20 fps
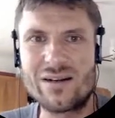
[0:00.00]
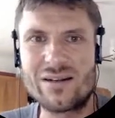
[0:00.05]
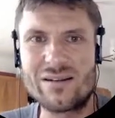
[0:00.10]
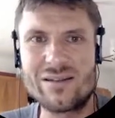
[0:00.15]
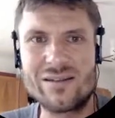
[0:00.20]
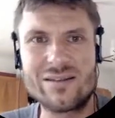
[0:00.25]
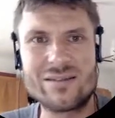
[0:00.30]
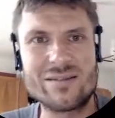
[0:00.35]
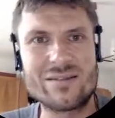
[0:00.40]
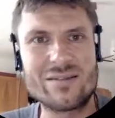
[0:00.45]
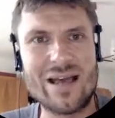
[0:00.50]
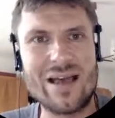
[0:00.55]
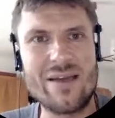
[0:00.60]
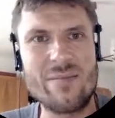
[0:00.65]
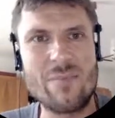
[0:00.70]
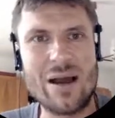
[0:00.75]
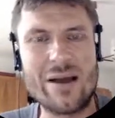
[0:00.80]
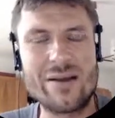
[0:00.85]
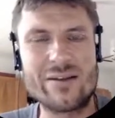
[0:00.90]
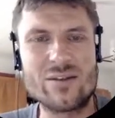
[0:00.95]
and this
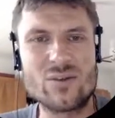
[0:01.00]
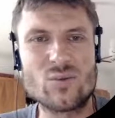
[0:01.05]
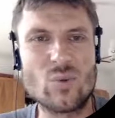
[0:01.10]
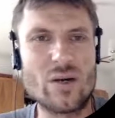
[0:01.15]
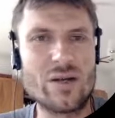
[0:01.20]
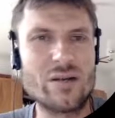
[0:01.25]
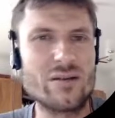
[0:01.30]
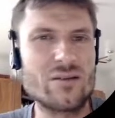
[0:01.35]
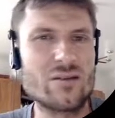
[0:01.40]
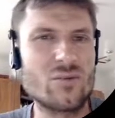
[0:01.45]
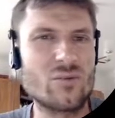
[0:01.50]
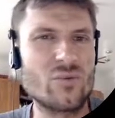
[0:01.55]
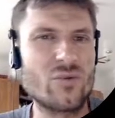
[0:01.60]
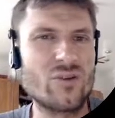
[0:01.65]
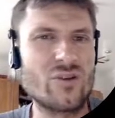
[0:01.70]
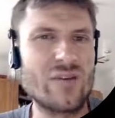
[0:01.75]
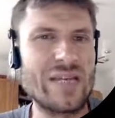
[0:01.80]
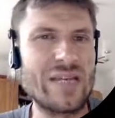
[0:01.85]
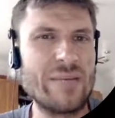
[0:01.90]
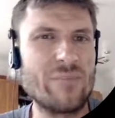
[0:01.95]
n-1, so
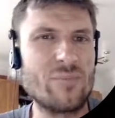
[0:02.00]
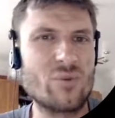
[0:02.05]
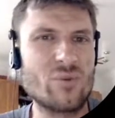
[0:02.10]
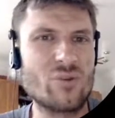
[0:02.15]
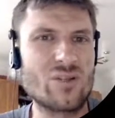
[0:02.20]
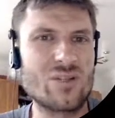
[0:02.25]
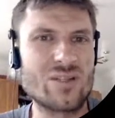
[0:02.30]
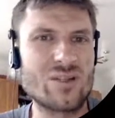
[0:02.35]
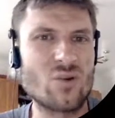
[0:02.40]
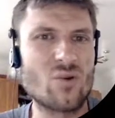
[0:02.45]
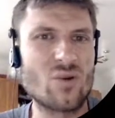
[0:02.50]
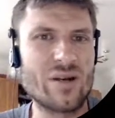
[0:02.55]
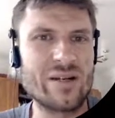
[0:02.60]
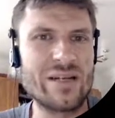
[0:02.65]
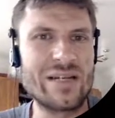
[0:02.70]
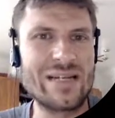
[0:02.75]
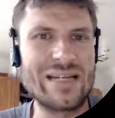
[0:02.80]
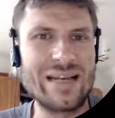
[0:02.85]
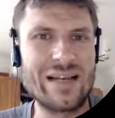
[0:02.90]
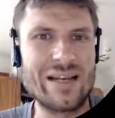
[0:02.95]
the input is already
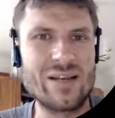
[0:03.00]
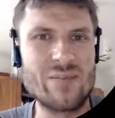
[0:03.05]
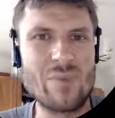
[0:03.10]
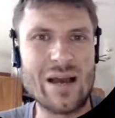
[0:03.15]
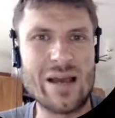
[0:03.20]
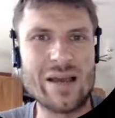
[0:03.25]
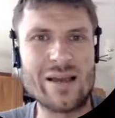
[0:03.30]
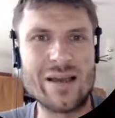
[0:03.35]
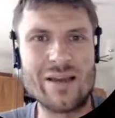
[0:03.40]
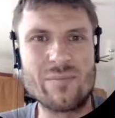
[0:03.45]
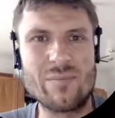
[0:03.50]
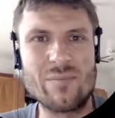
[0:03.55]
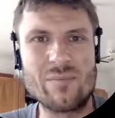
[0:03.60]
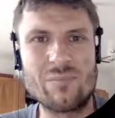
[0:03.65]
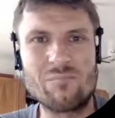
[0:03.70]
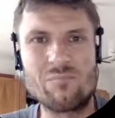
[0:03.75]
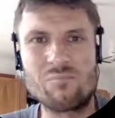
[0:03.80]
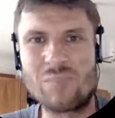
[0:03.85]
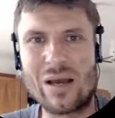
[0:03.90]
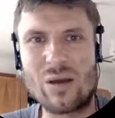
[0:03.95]
delayed
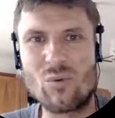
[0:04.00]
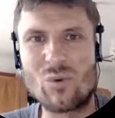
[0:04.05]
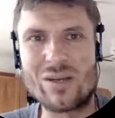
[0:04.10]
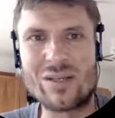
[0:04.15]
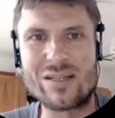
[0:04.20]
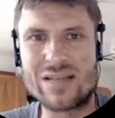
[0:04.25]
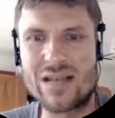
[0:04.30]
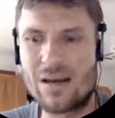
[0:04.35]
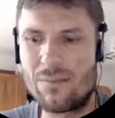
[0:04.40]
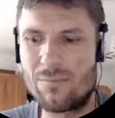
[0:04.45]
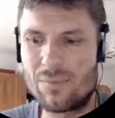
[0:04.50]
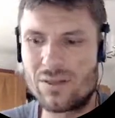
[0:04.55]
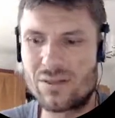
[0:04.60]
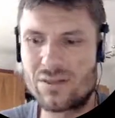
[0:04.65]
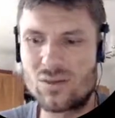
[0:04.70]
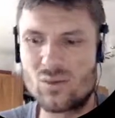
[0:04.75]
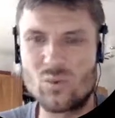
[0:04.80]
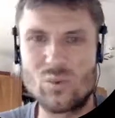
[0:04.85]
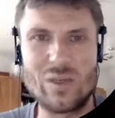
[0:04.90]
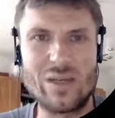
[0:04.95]
by one sample,
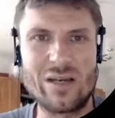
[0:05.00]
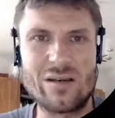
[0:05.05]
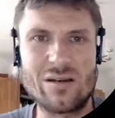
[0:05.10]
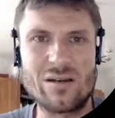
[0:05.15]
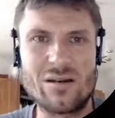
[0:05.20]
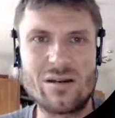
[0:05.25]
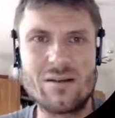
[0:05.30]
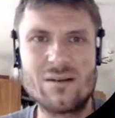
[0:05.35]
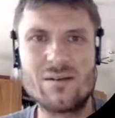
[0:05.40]
so we can